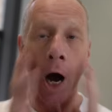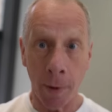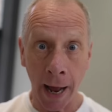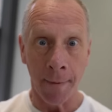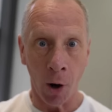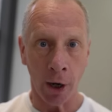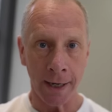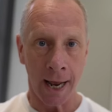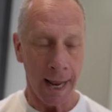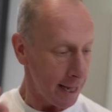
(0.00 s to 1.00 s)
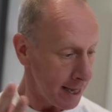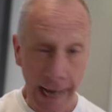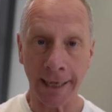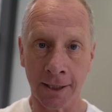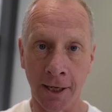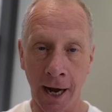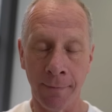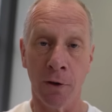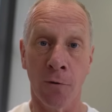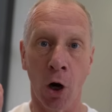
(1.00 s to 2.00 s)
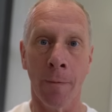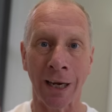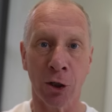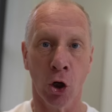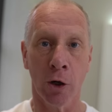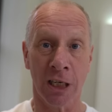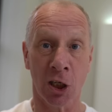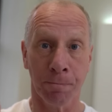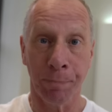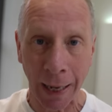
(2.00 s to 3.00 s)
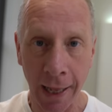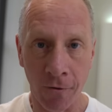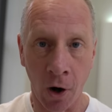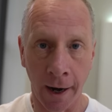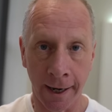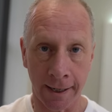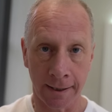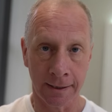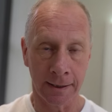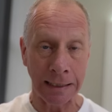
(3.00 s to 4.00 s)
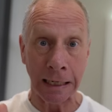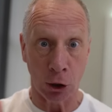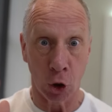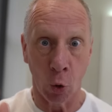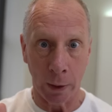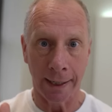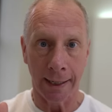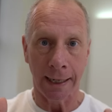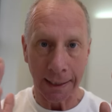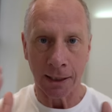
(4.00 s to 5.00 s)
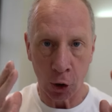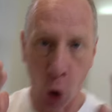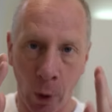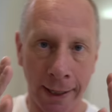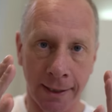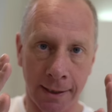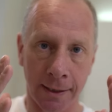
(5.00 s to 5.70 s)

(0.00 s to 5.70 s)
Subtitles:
Calm down, Moyne. Next time, you've got to make sure you spell it right. I can do it.